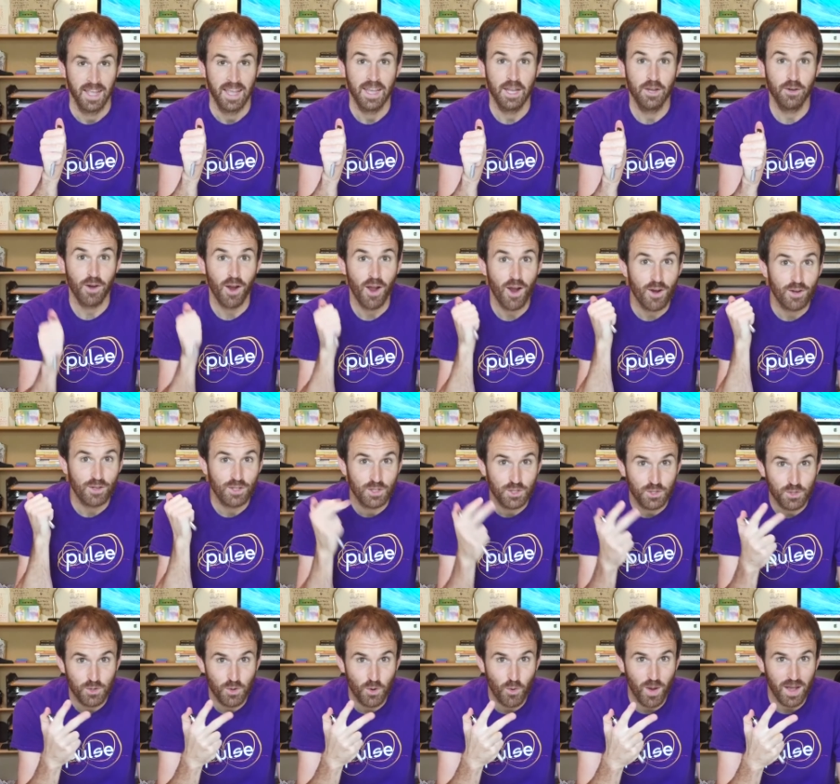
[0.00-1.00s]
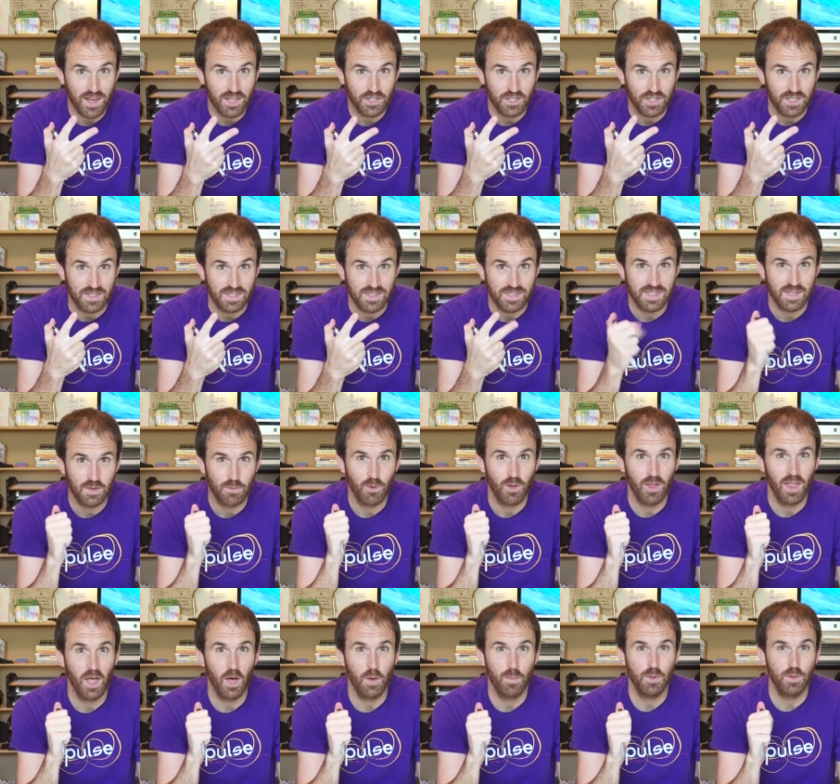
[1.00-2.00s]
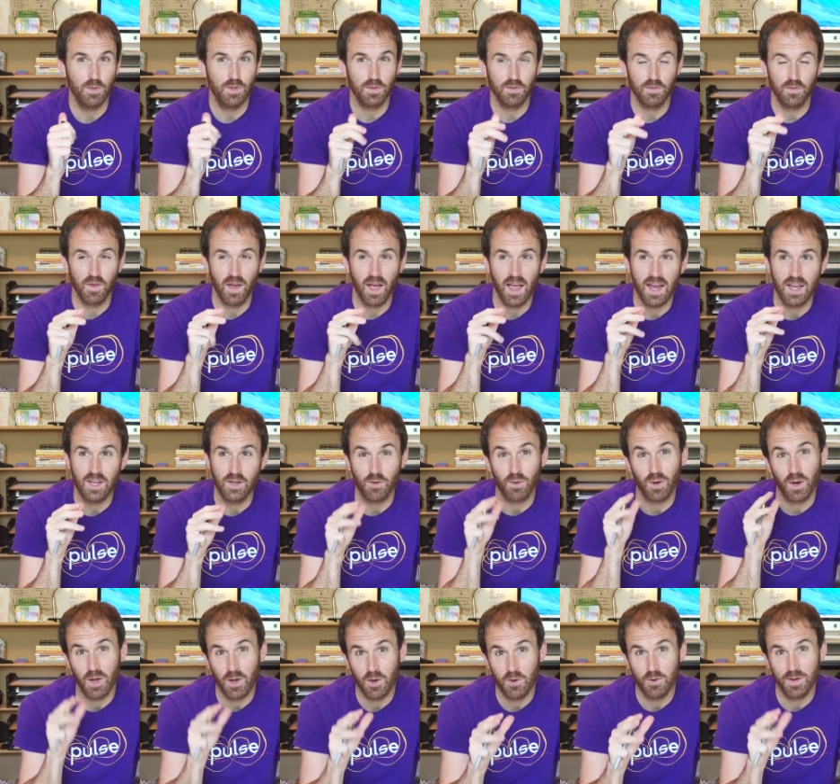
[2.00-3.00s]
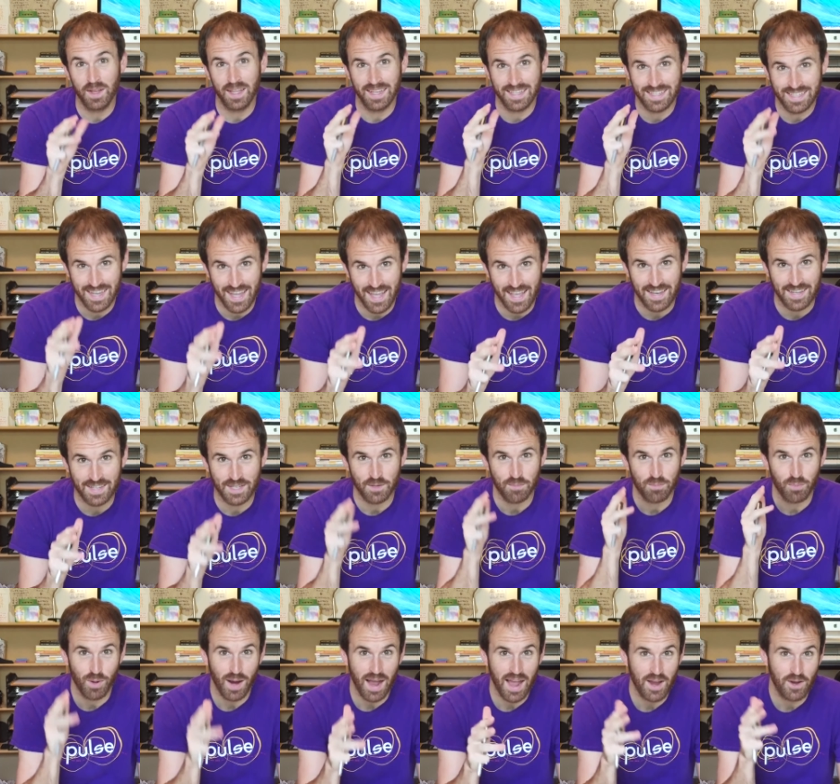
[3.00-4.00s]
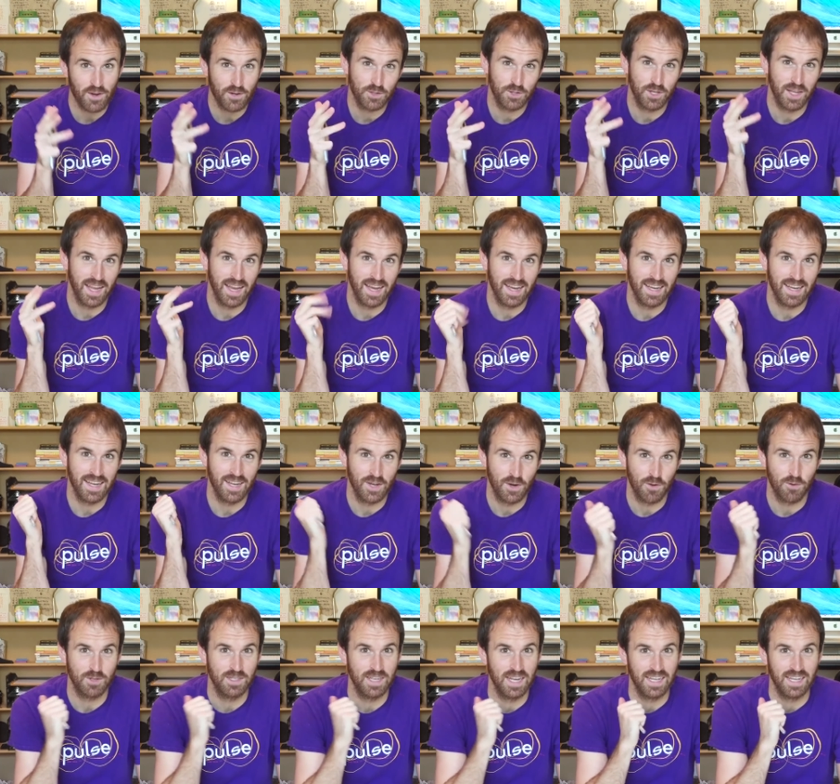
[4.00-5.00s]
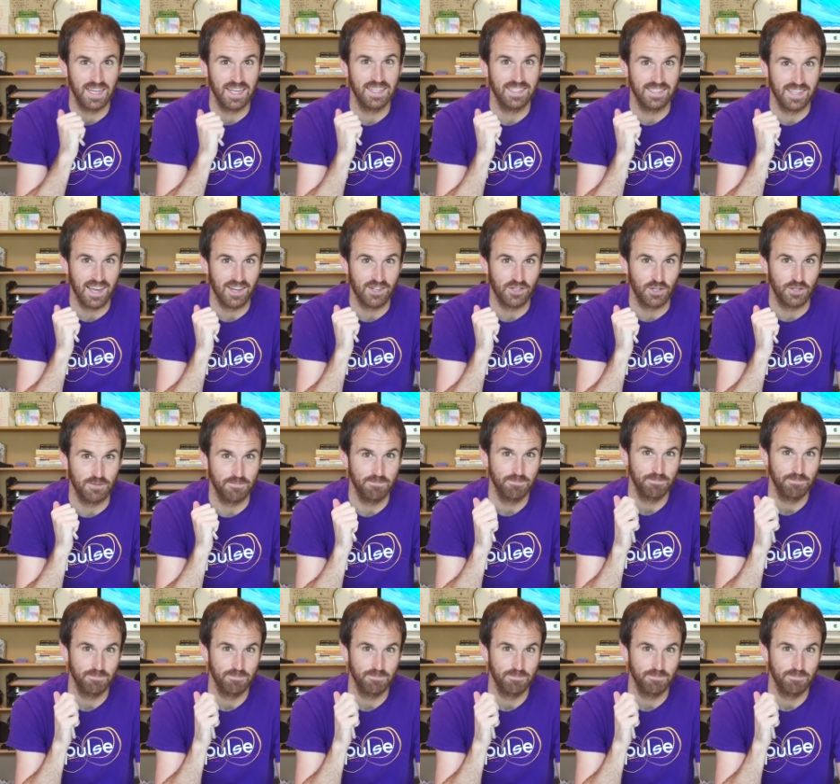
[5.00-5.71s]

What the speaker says: Here are 2 questions that will help you define your own intent prior to any note-taking session.